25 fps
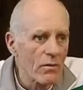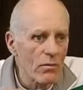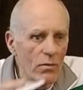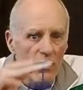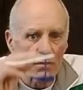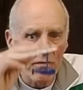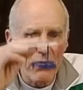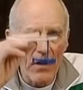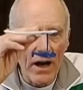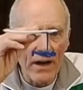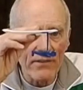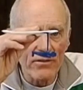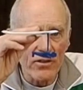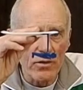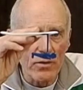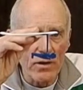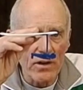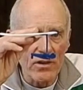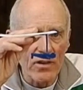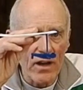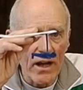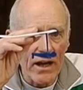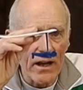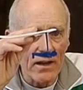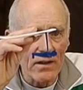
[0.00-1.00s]
Well, 5
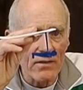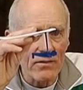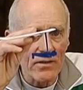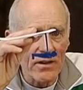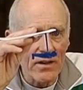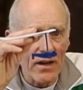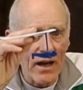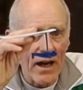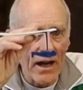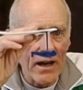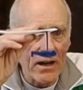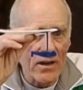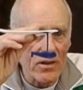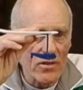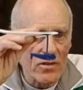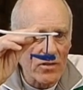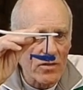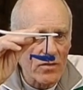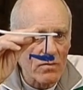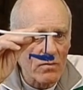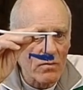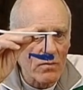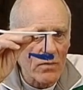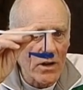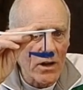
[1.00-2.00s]
degrees angle of attack
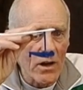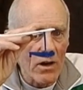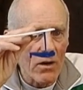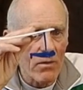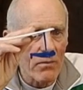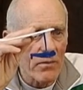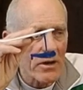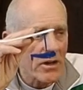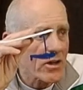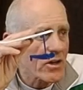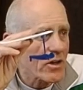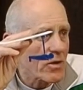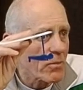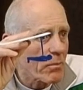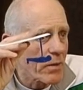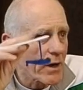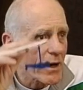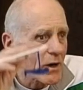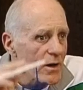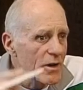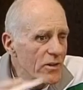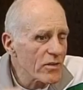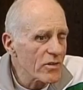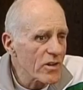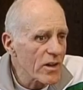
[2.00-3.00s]
is, you can
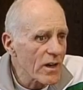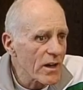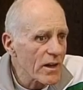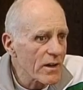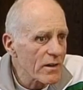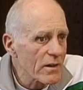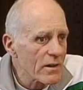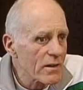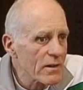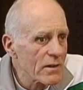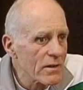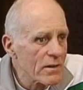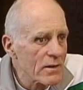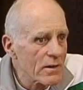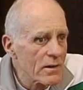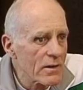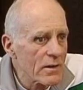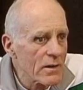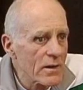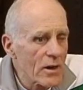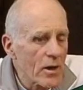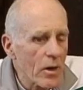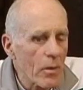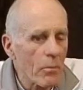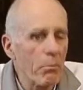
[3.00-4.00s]
barely see it.
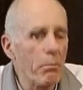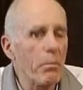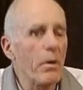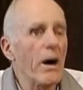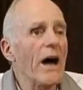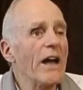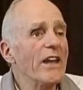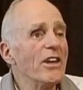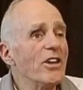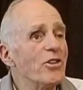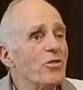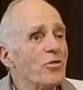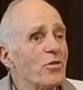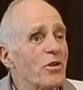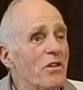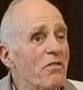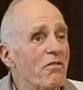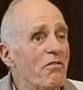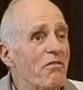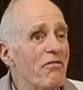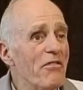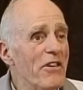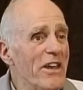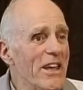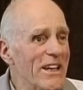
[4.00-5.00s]
But you can
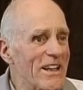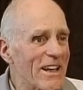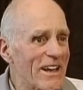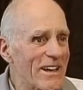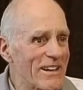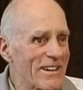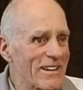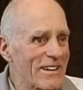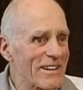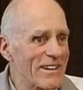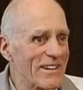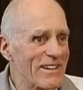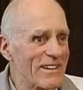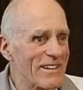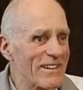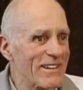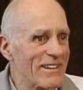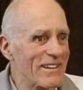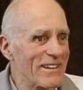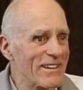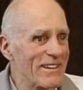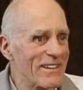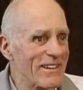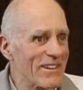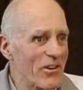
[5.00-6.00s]
feel it,
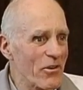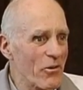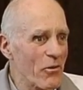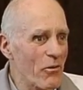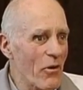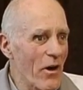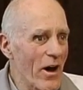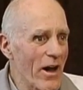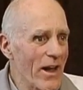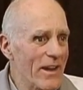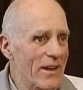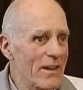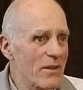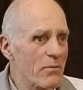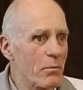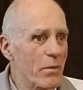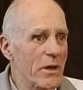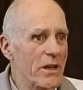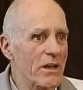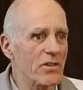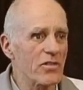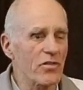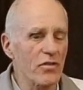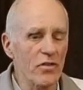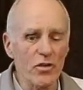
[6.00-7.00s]
right?
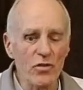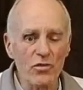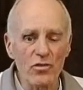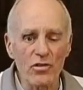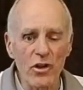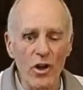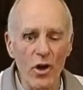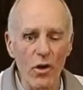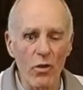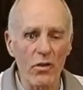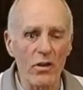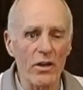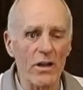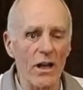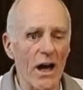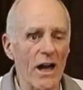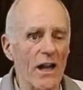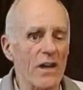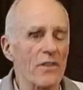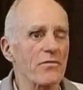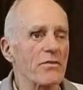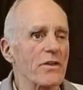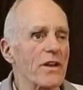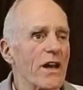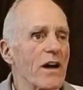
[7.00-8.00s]
Because if you slow the
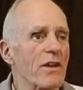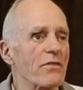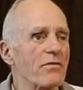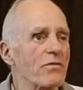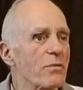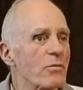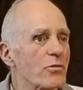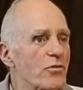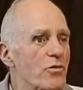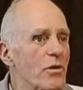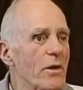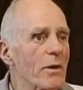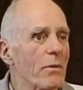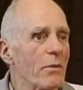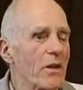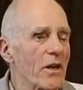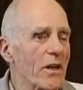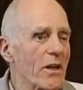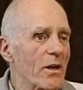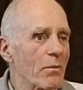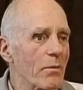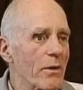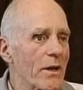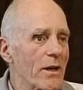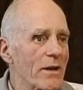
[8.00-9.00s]
glider down from trim a
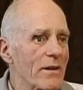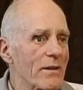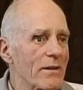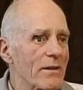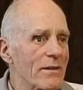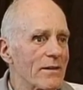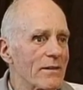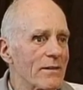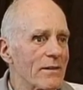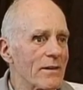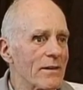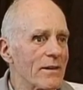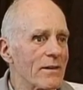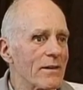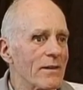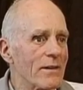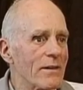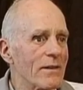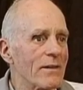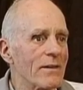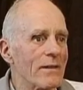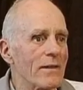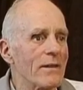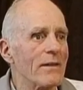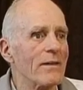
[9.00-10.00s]
little bit.
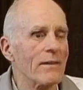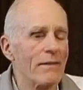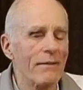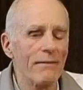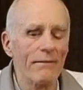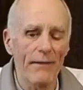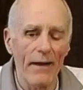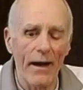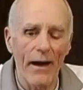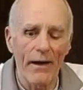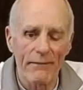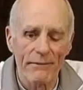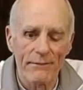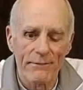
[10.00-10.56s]
Yeah.